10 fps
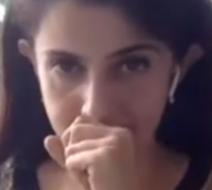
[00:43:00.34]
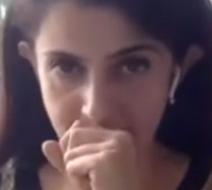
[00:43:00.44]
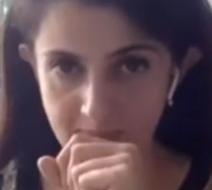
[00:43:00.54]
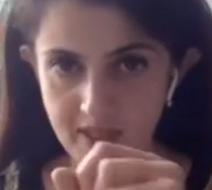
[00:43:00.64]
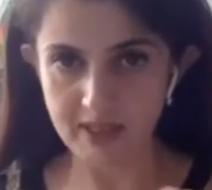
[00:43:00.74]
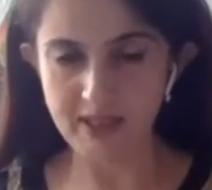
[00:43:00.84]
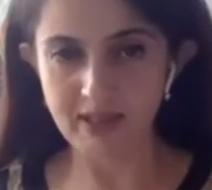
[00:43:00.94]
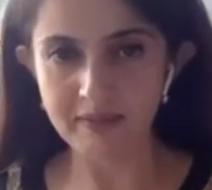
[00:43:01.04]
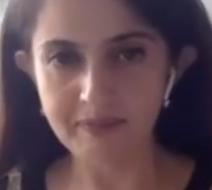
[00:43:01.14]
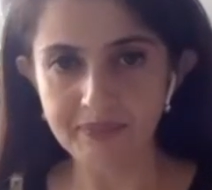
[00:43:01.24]
the
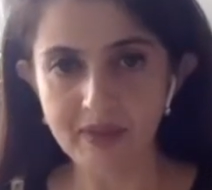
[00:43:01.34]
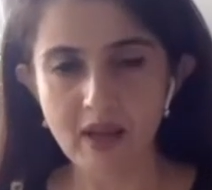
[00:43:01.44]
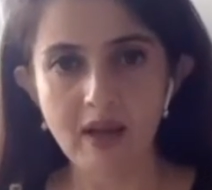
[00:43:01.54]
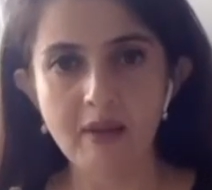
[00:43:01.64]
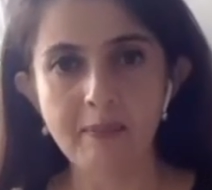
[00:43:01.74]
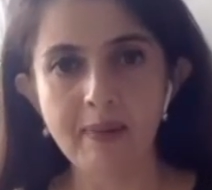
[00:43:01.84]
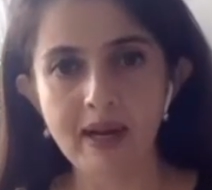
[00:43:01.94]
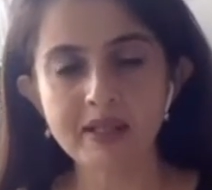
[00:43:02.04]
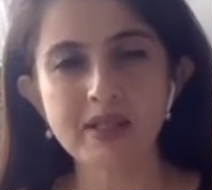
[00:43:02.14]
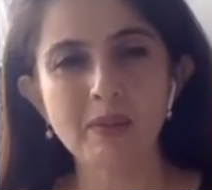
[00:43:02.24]
media,
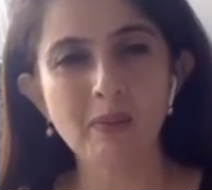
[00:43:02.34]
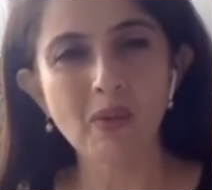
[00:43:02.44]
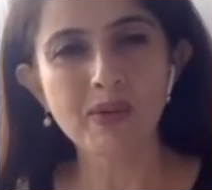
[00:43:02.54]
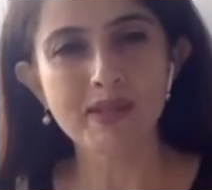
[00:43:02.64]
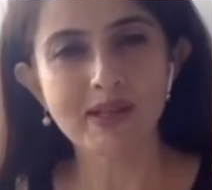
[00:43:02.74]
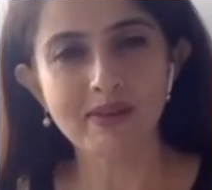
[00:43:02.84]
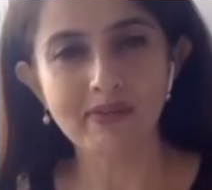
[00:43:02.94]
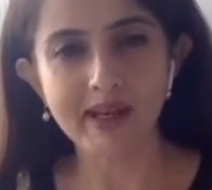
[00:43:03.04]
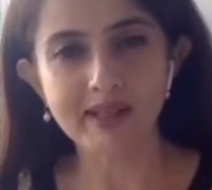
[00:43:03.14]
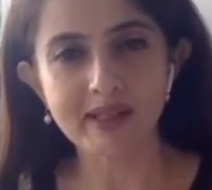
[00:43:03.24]
but most
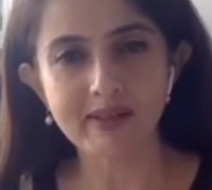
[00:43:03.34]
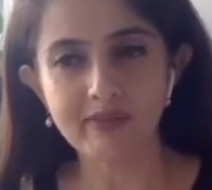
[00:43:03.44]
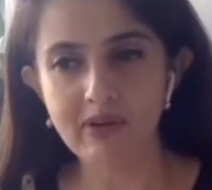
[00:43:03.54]
effective are